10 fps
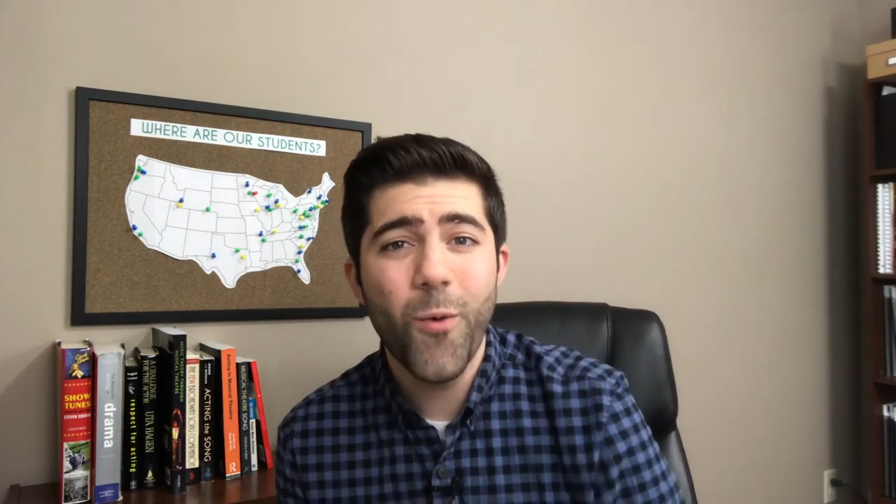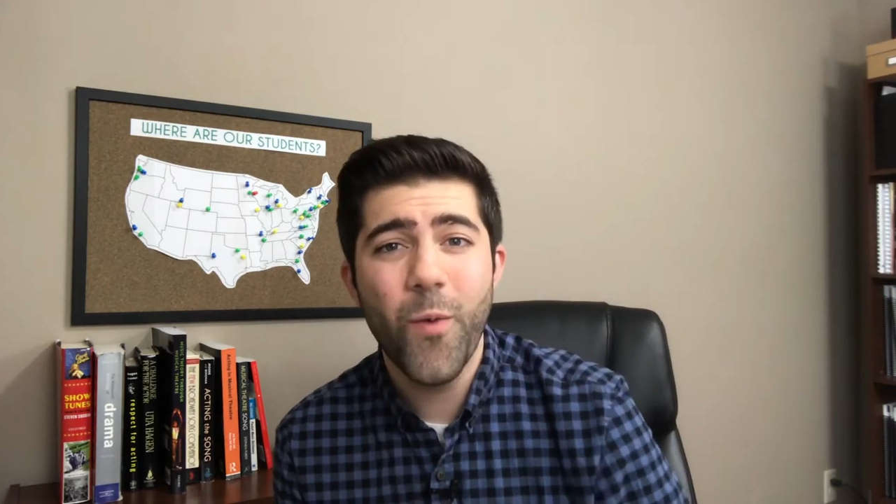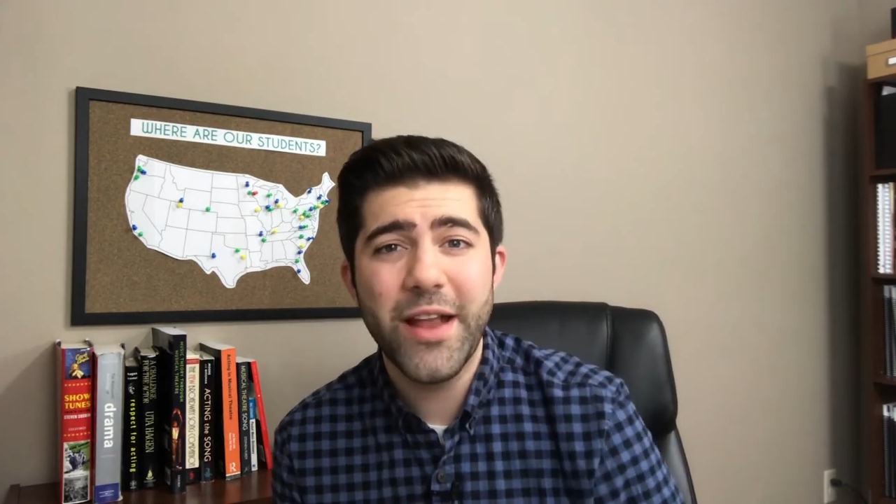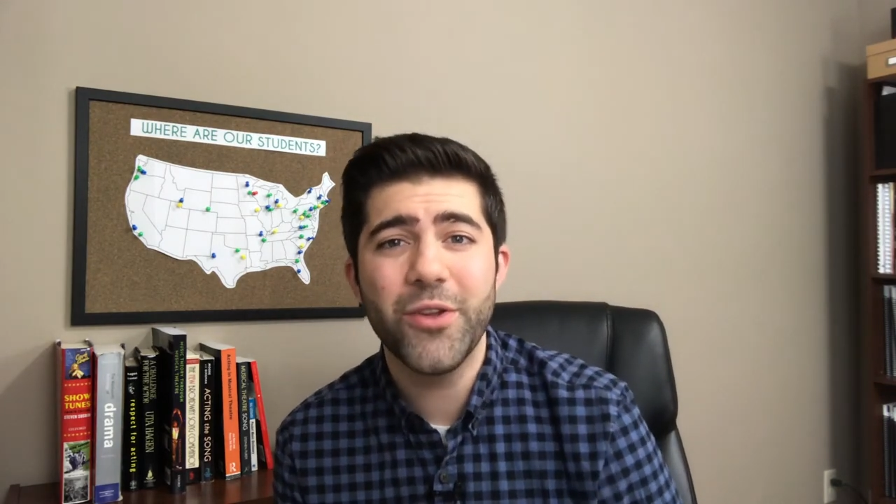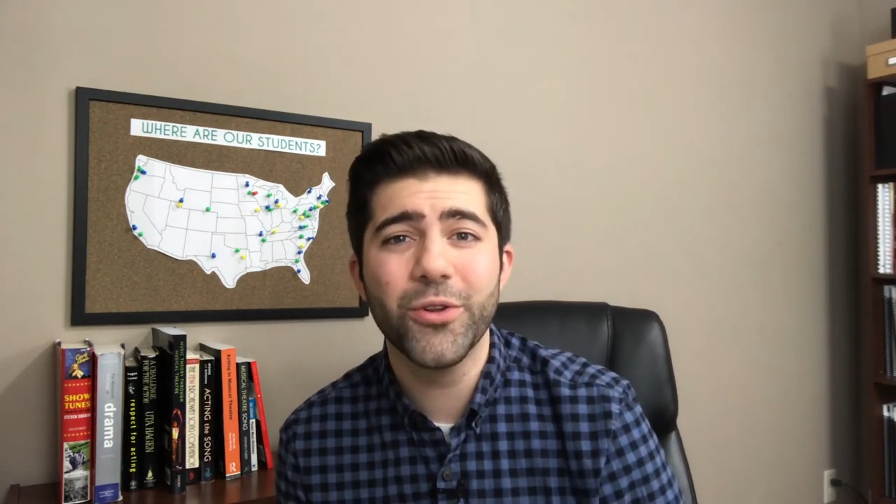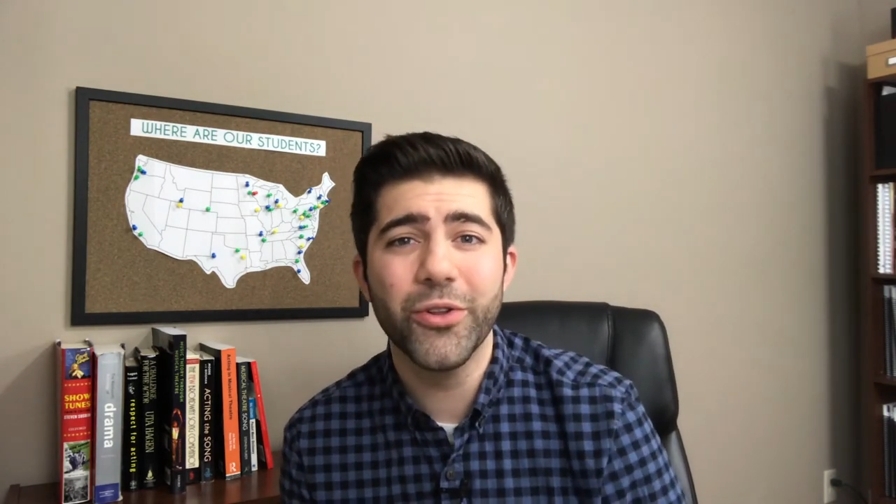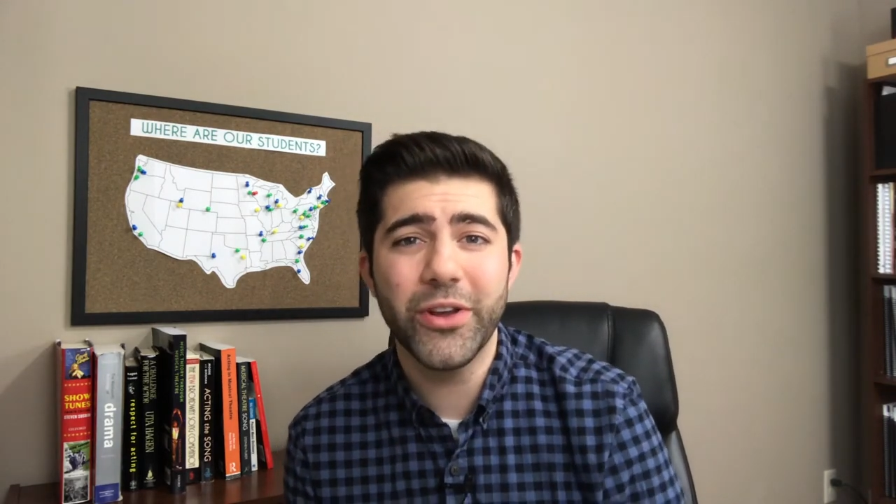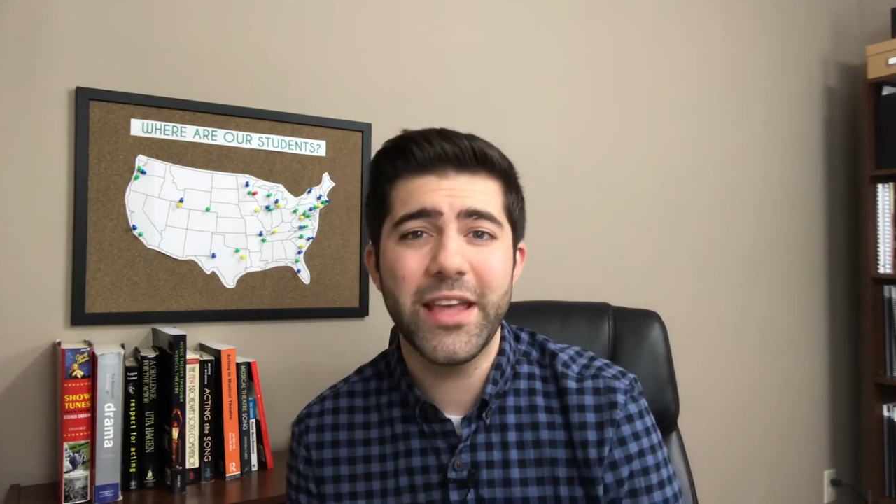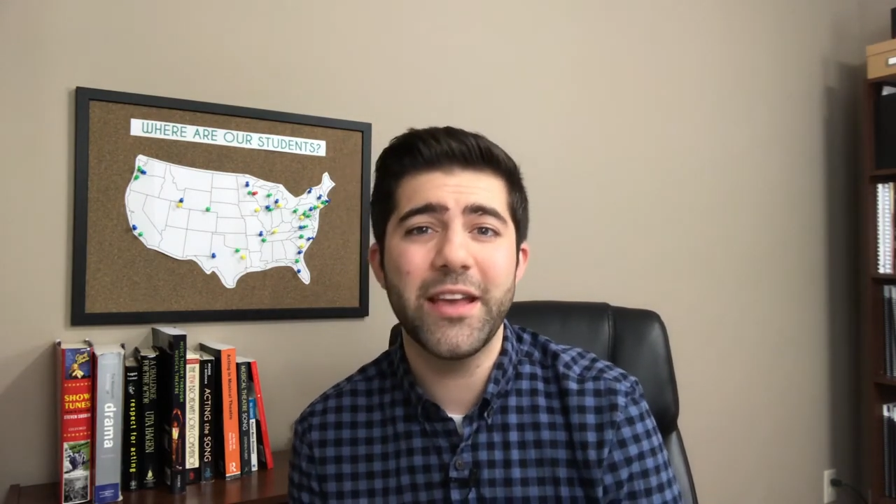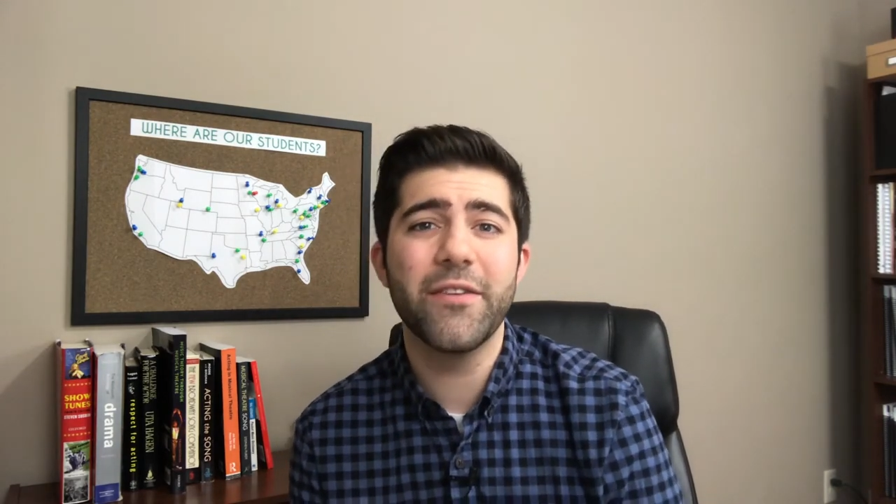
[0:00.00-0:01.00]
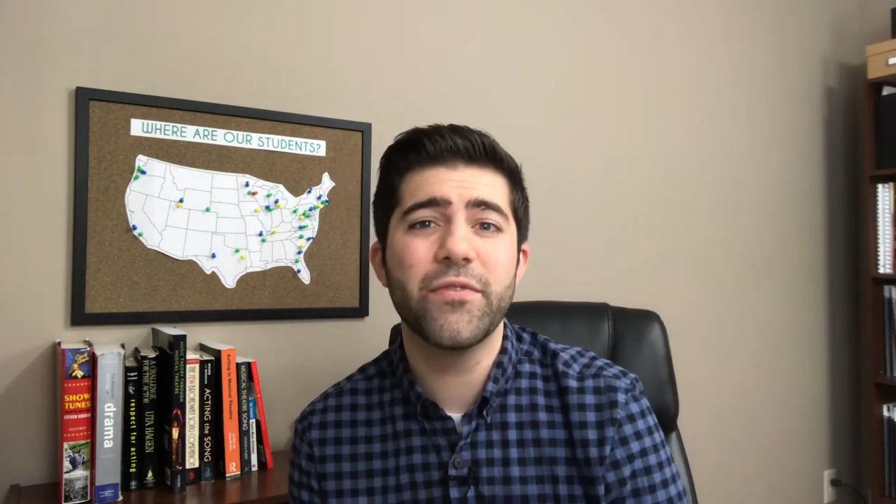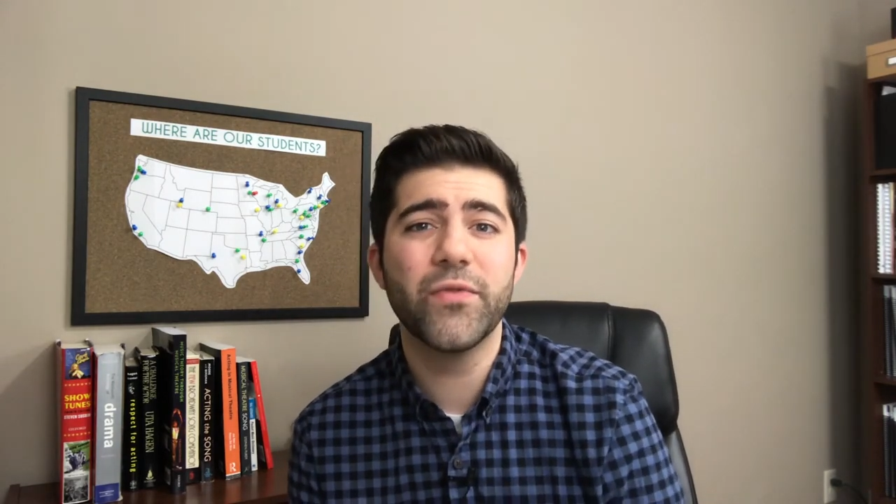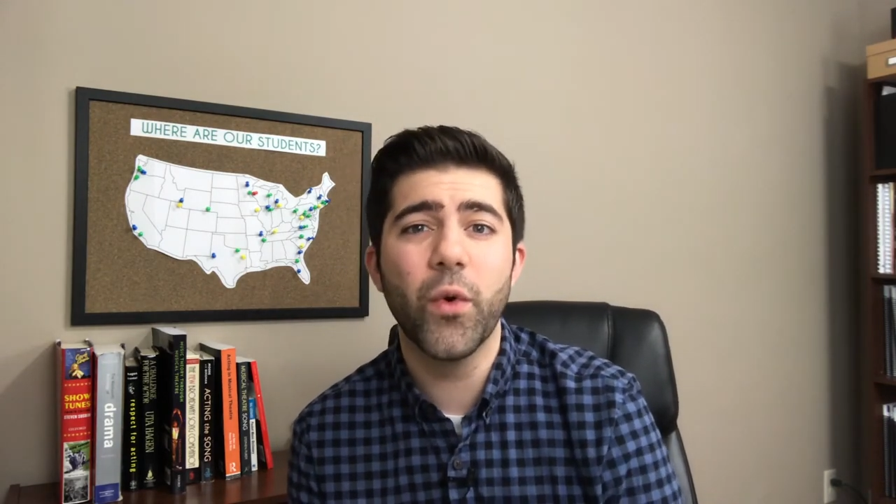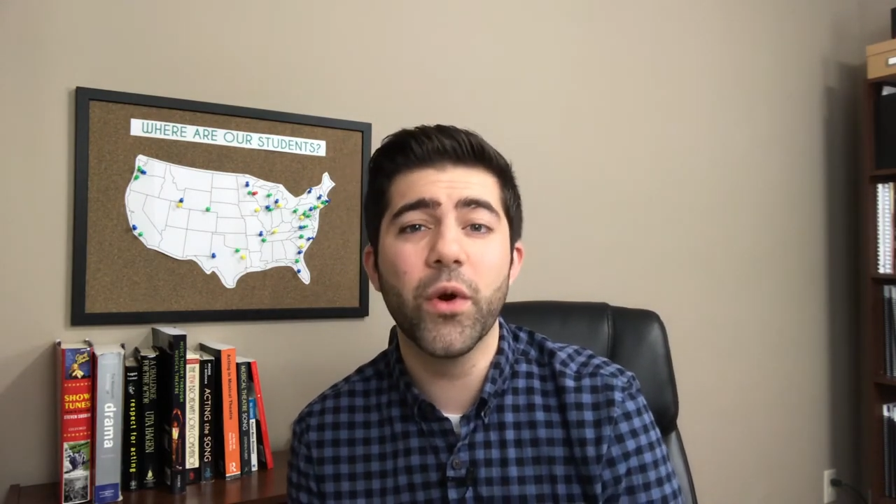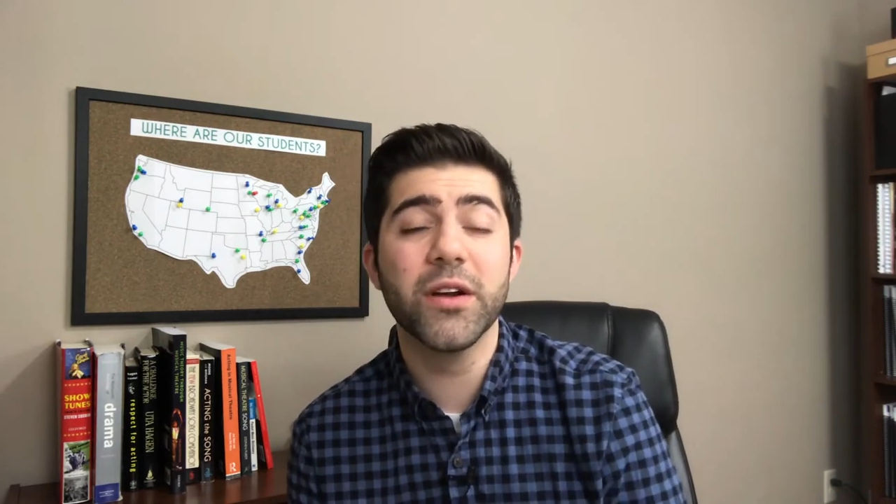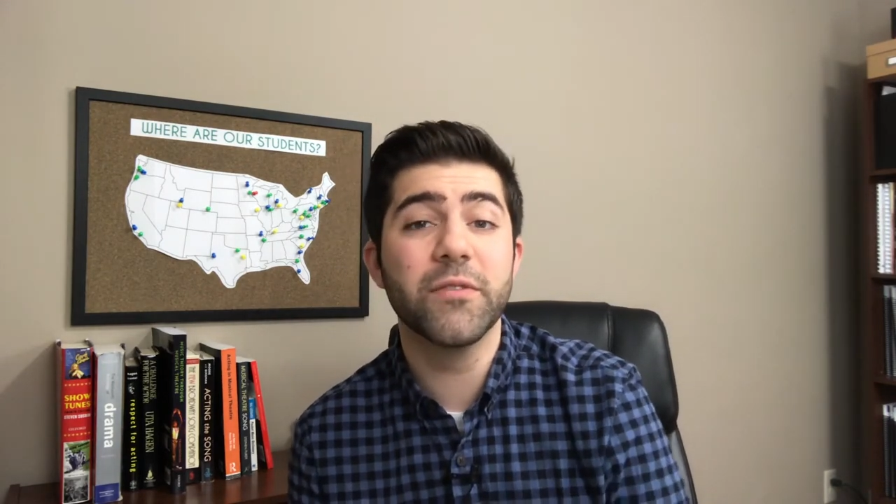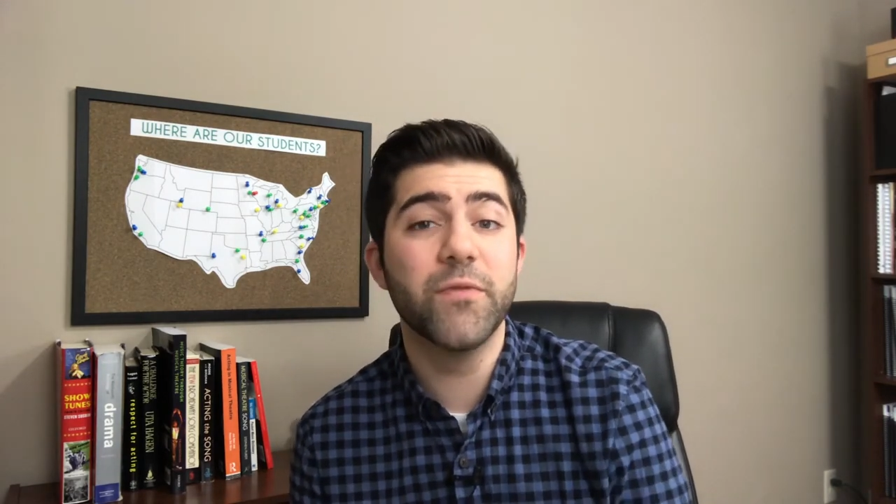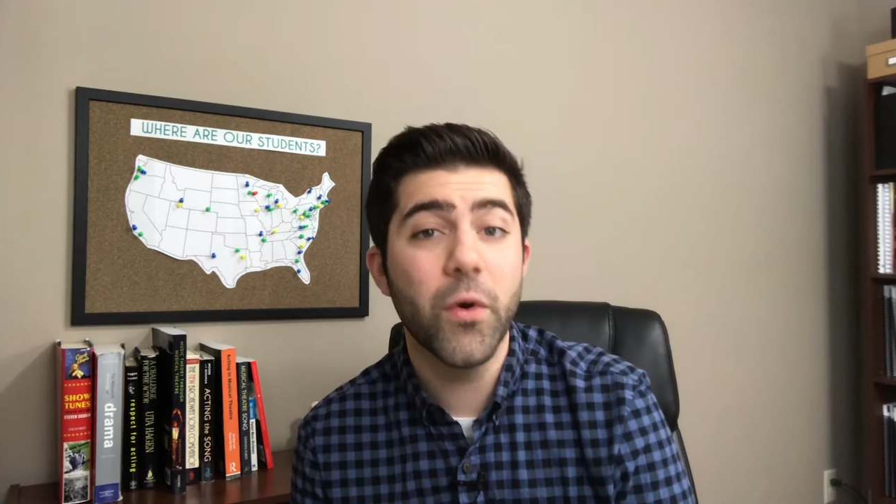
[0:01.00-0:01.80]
when you're looking for